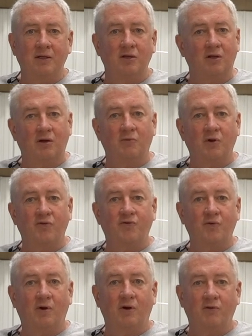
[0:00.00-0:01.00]
you're going to run
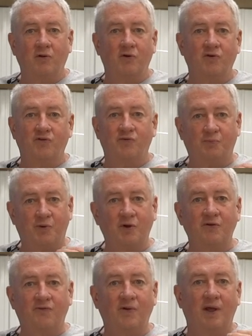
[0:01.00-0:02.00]
through all those
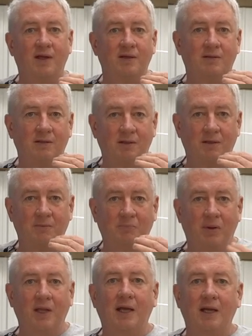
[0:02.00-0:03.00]
pre-flight
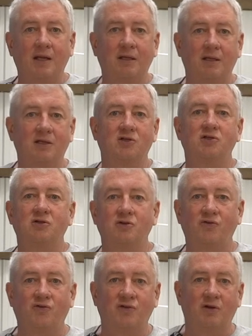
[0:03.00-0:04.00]
planning
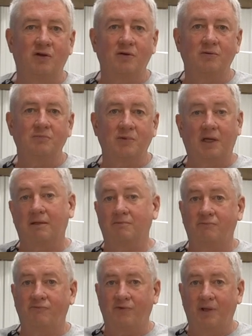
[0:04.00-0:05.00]
issues, you know, like
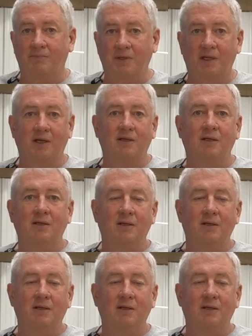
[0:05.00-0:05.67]
flight planning,